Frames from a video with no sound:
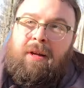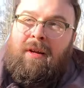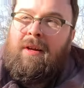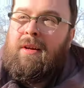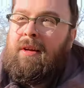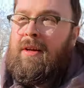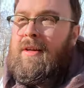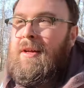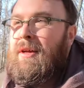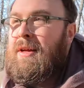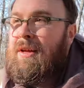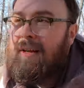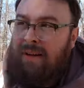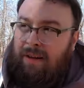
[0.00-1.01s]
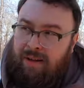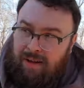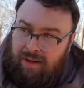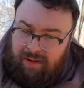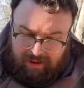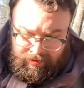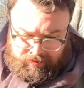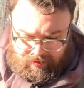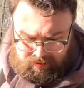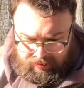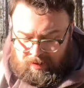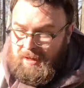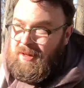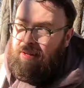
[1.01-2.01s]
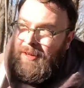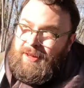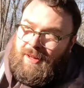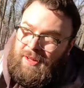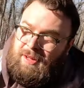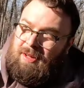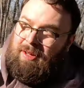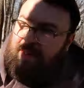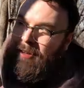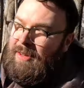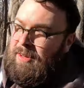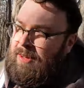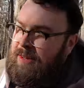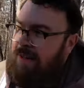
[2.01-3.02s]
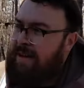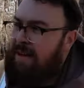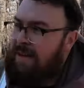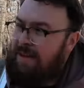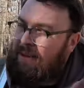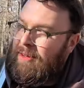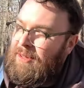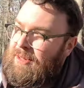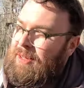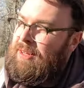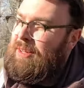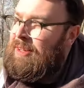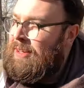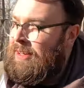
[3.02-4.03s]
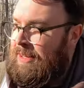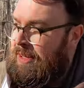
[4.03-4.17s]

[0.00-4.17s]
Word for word: video, remember, make mistakes, choose chaos,